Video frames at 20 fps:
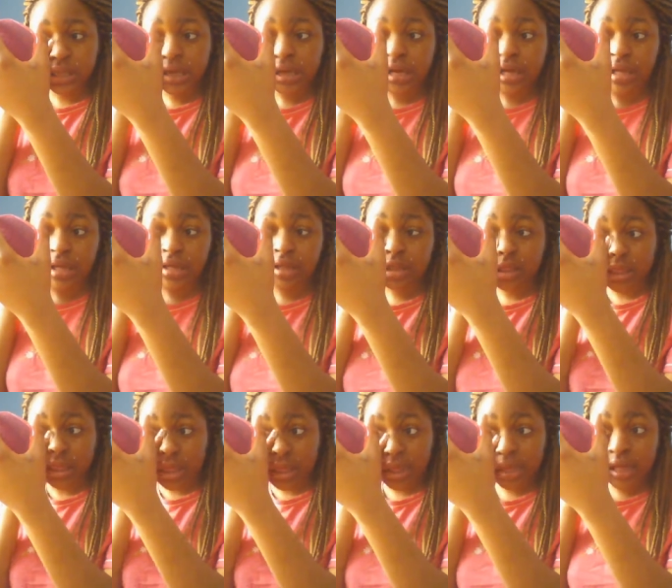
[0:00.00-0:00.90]
I
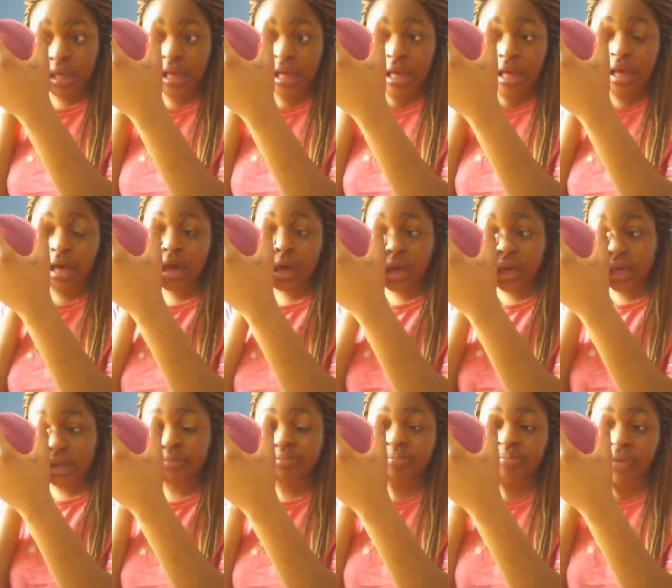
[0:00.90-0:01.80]

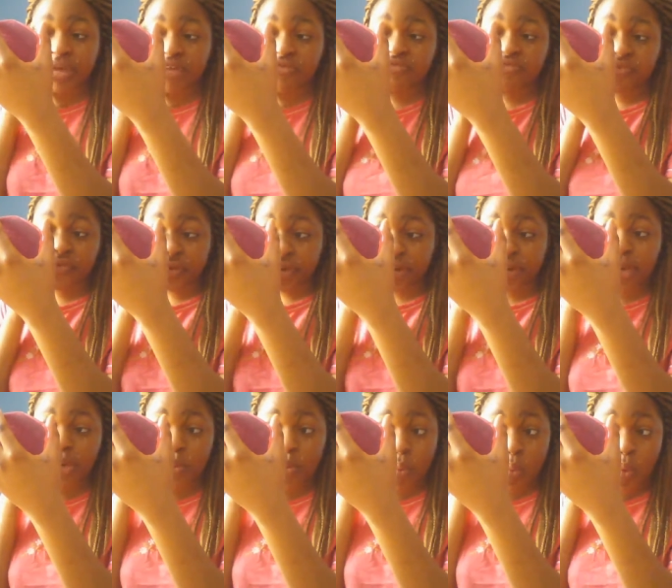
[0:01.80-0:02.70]
I've been through
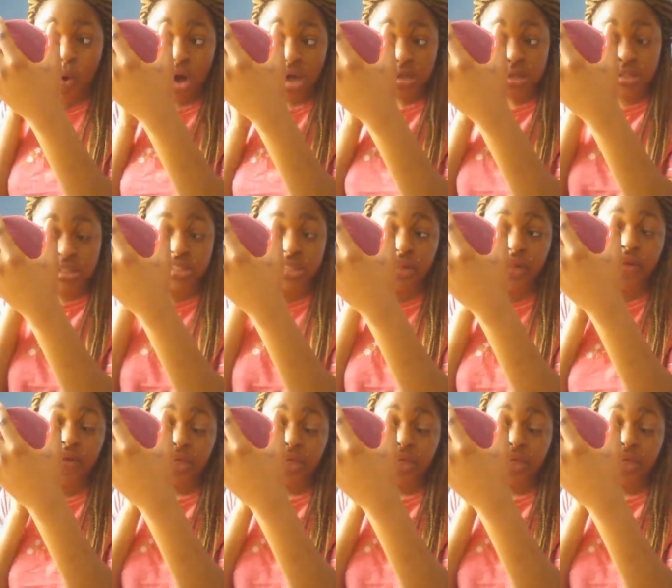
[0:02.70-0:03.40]
it once